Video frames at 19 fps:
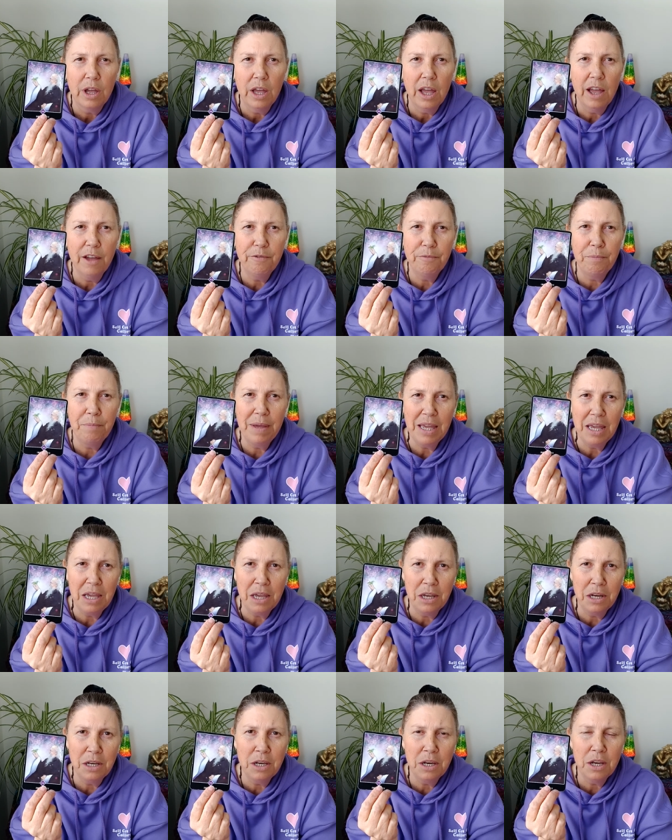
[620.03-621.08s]
have
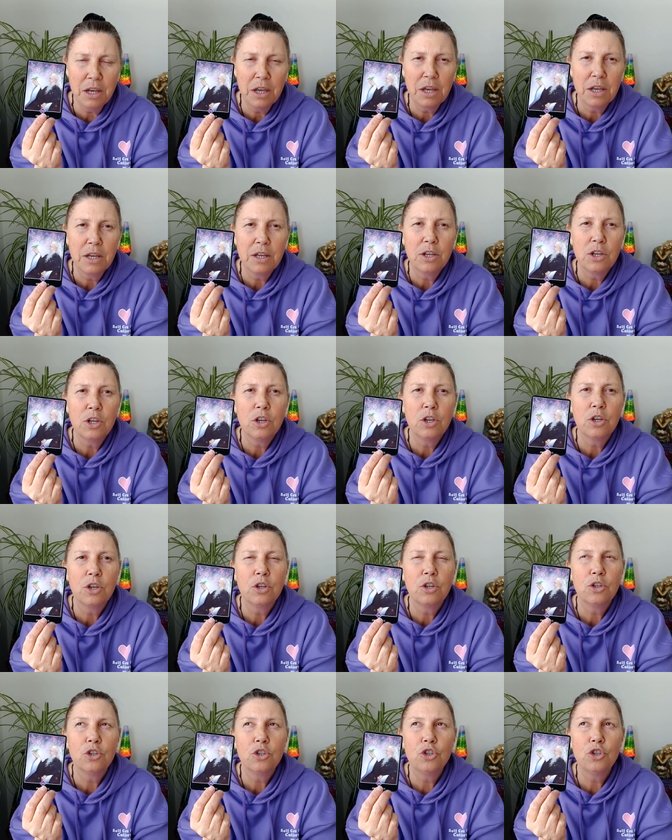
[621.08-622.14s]
been
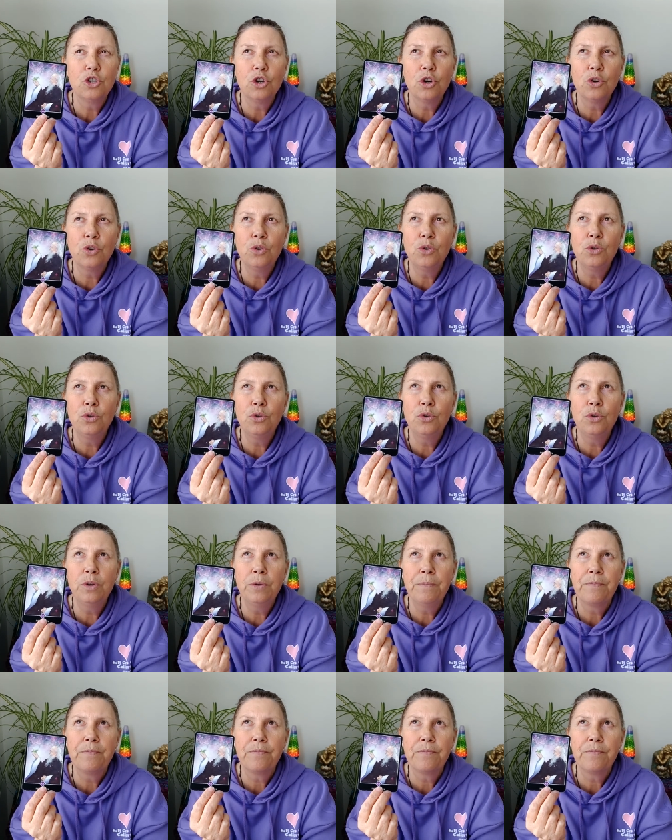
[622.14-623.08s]
to